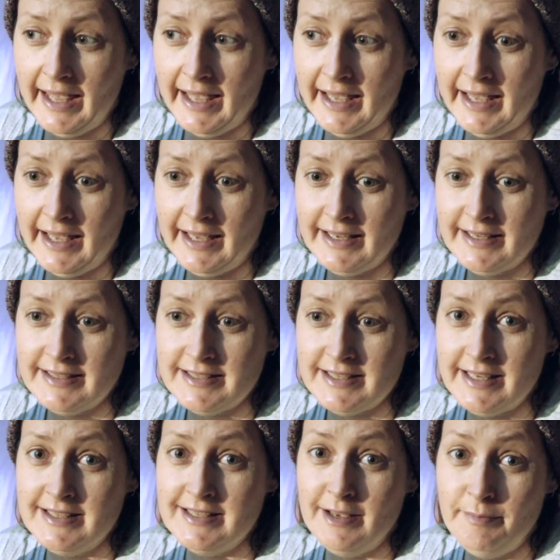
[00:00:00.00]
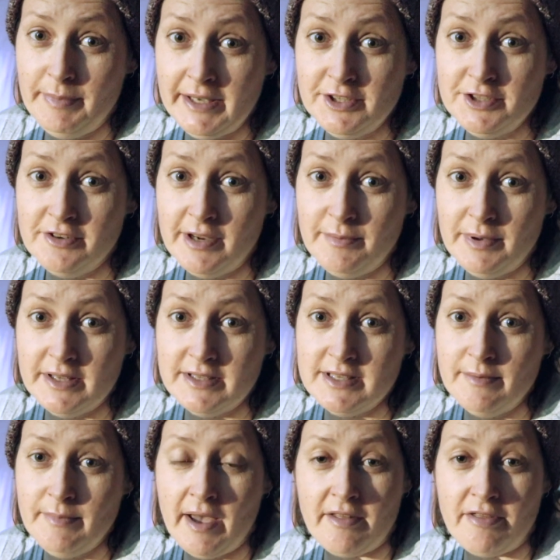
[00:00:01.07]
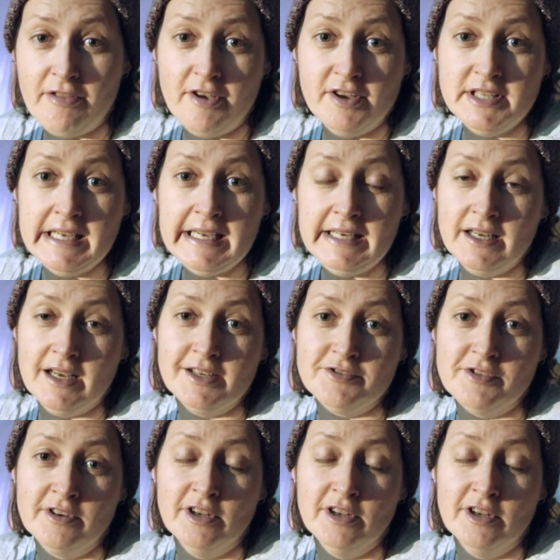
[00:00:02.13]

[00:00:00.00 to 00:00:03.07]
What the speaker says: And it's a big trip. It's about 1,300